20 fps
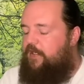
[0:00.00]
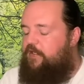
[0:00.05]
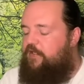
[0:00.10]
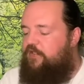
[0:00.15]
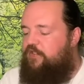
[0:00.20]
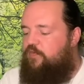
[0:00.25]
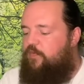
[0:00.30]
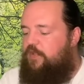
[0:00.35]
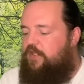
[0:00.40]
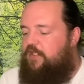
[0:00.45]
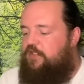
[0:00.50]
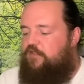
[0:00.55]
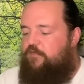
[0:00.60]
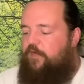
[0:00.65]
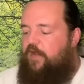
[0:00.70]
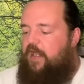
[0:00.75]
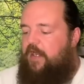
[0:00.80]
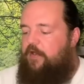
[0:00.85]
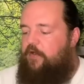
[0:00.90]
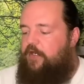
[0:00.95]
Because with this
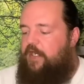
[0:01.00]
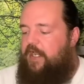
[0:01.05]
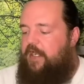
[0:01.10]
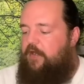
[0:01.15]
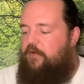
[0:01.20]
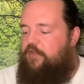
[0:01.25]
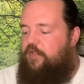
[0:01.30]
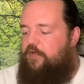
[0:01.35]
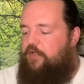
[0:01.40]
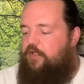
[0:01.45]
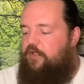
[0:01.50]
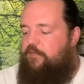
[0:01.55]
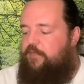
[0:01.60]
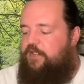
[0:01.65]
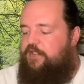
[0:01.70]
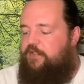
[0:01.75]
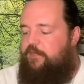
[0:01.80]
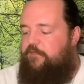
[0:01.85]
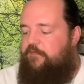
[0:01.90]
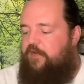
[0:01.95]
fire and air, there could be
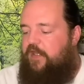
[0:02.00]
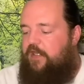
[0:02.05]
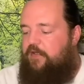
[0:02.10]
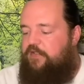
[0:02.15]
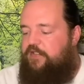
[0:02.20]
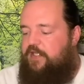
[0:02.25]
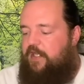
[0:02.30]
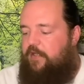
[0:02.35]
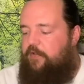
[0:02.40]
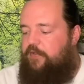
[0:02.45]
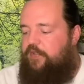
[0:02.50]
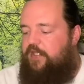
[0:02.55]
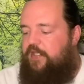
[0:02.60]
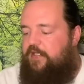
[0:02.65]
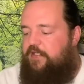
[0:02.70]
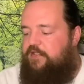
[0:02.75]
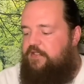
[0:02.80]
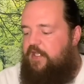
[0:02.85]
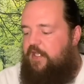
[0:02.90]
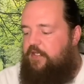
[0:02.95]
some volatile
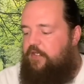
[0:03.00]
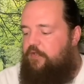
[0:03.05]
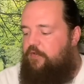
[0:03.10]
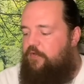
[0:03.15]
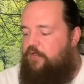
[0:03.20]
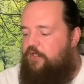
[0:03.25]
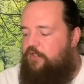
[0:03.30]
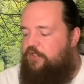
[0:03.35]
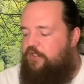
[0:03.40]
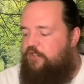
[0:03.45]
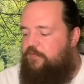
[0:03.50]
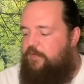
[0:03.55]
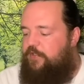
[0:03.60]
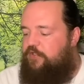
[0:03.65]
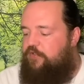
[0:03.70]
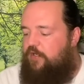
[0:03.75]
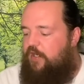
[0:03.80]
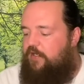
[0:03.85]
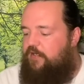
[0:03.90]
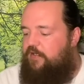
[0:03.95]
things that you could just be
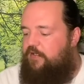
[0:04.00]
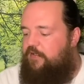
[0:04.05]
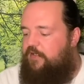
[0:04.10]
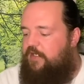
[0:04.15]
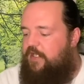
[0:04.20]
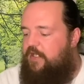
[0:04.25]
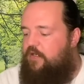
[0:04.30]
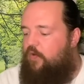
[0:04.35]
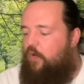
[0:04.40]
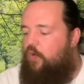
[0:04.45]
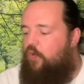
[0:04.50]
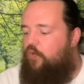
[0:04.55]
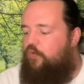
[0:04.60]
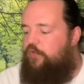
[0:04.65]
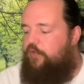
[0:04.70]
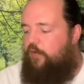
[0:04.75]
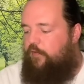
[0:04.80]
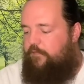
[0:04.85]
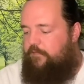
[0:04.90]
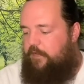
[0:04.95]
trying to get a
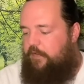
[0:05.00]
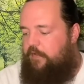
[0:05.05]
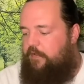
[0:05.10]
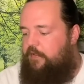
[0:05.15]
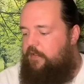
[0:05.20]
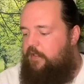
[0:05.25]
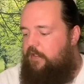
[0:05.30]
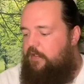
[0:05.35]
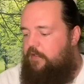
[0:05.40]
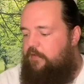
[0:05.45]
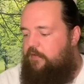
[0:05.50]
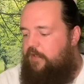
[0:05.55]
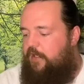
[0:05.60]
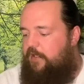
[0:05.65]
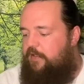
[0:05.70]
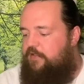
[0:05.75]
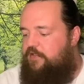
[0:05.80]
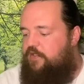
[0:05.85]
hold over, okay?